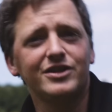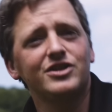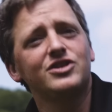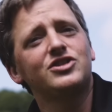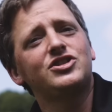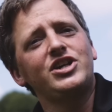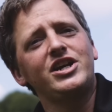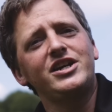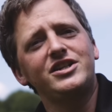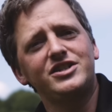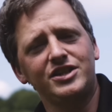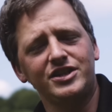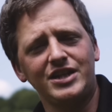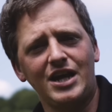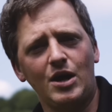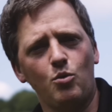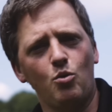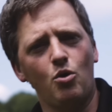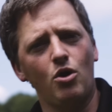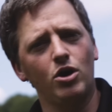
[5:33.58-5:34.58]
chasing
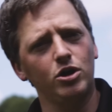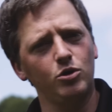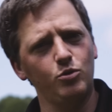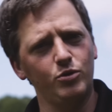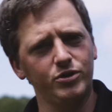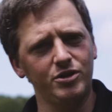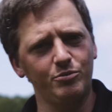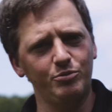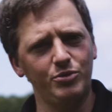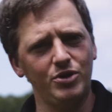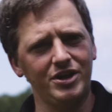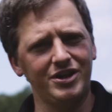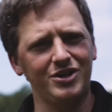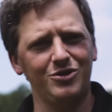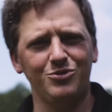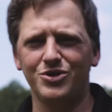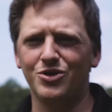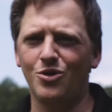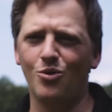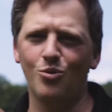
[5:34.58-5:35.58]
that water with the bucket.
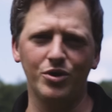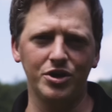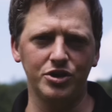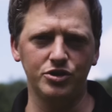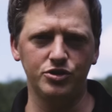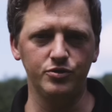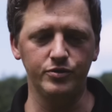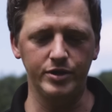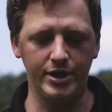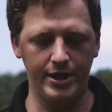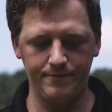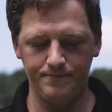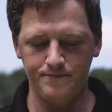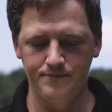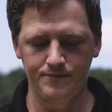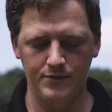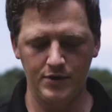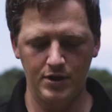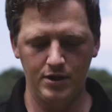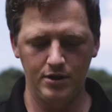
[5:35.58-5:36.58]
We don't wanna do that,
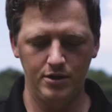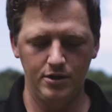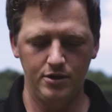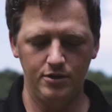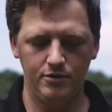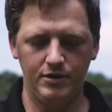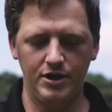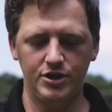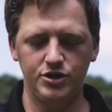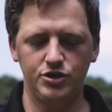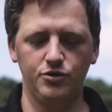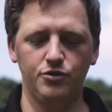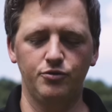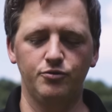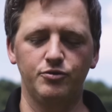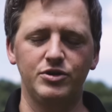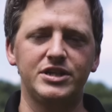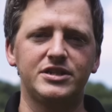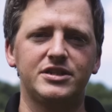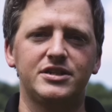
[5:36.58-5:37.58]
right? So the
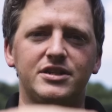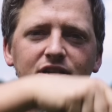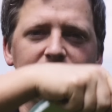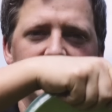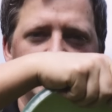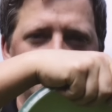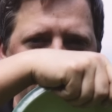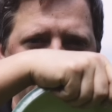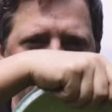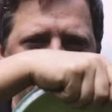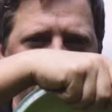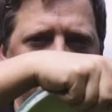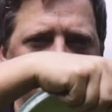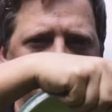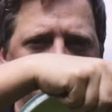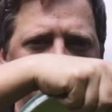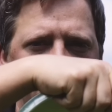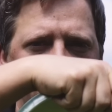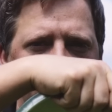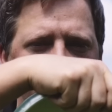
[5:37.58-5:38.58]
wrist needs to
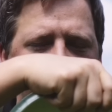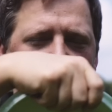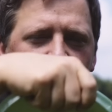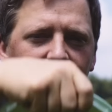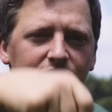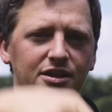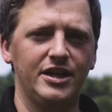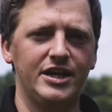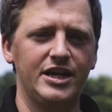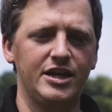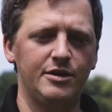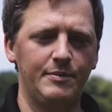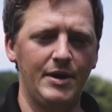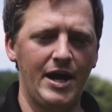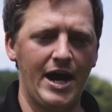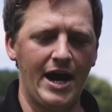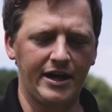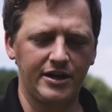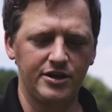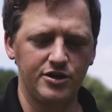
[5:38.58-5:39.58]
be laid
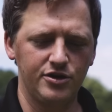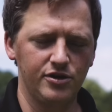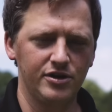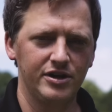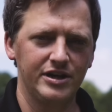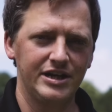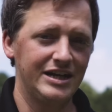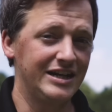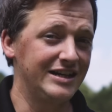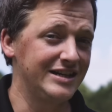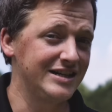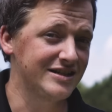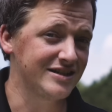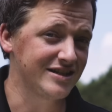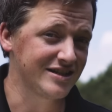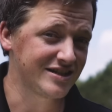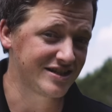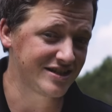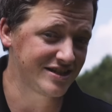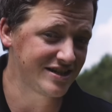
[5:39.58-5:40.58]
back here, and it needs to
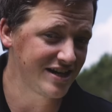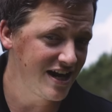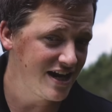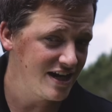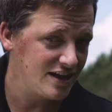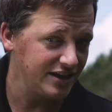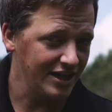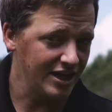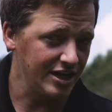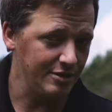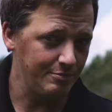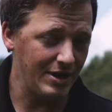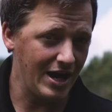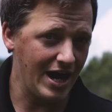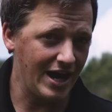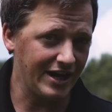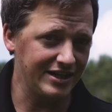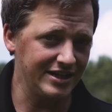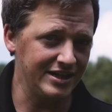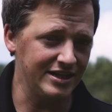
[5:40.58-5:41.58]
stay laid
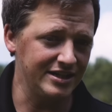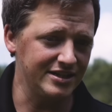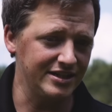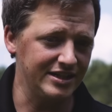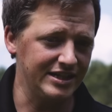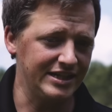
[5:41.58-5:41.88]
back into the